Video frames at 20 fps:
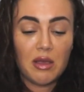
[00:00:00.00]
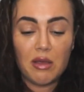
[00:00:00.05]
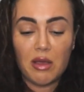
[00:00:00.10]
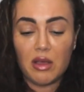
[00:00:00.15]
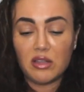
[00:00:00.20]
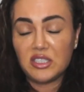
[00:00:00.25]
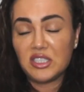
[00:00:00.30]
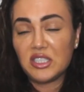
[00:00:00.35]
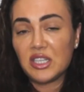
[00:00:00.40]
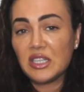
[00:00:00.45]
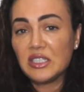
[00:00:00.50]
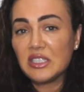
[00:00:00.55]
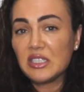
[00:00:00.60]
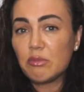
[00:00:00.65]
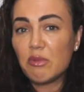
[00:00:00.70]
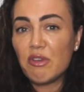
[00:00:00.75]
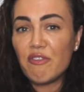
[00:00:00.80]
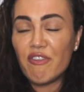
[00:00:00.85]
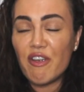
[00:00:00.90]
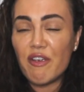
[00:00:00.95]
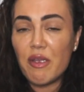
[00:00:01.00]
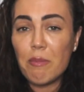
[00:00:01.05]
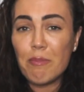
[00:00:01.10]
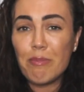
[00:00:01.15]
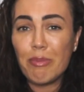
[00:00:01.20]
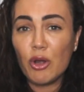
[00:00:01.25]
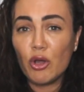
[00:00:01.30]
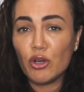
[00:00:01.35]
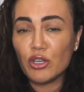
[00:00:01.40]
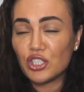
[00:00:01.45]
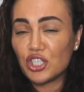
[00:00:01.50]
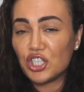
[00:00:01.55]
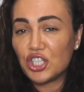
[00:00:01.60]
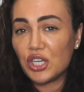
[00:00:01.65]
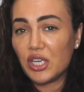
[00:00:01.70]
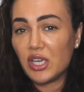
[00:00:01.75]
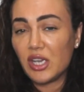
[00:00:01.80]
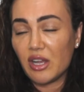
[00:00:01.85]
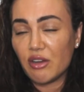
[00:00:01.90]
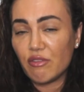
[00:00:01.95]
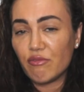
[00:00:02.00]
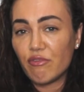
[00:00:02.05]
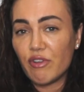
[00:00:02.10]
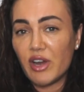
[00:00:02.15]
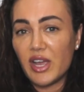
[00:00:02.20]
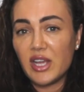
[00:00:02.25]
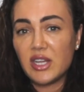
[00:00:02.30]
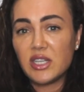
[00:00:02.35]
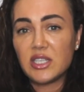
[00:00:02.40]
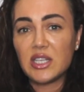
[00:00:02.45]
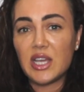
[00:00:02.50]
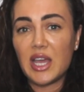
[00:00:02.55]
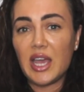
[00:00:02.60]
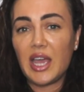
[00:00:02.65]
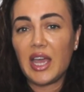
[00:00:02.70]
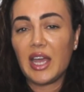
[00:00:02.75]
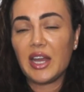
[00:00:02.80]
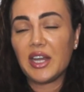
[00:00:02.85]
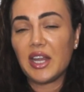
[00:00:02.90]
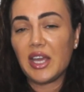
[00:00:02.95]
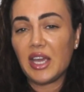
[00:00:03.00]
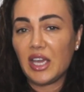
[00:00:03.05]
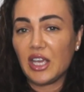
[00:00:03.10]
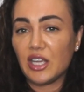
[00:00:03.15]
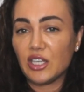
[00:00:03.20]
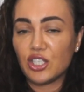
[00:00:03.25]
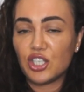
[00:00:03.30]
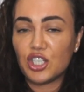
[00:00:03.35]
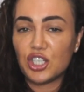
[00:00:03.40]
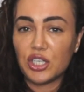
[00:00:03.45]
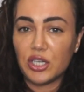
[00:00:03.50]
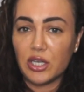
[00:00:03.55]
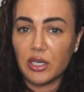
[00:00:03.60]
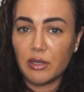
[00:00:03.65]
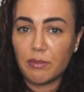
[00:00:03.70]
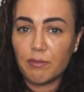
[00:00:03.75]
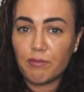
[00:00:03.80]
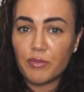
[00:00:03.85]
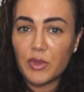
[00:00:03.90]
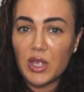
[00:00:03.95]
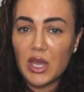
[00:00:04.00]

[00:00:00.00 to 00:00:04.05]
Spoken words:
skin's be very blotchy and red and itchy.